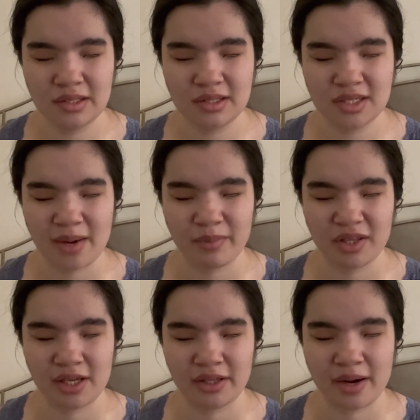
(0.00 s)
type of
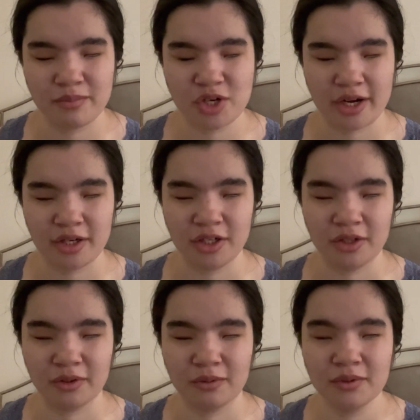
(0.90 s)
thing that I'm trying to
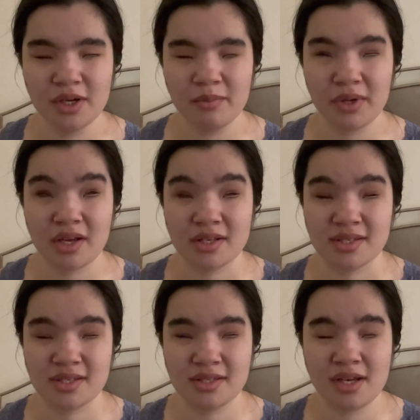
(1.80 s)
do,
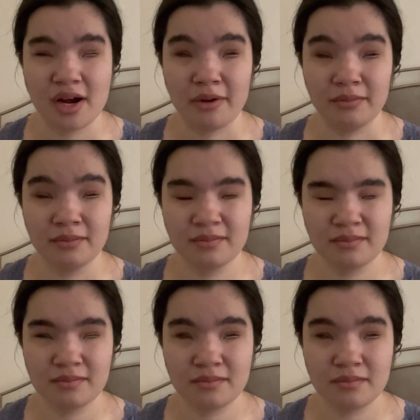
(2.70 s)
because
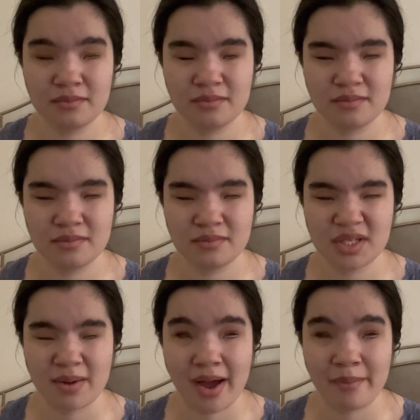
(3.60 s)

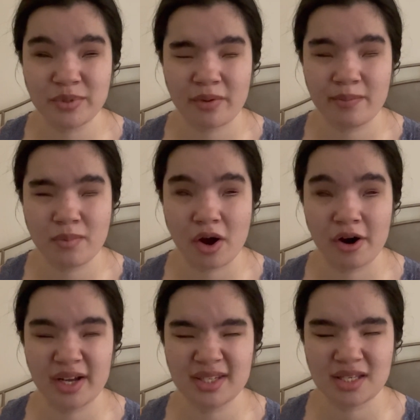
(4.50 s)
some apps are
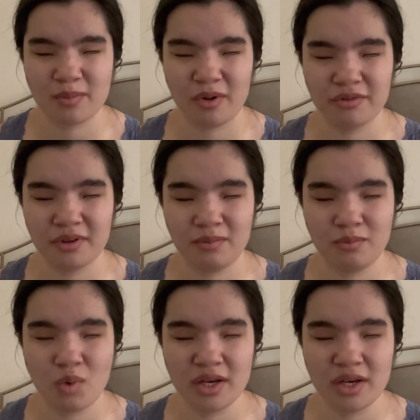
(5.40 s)
accessible for one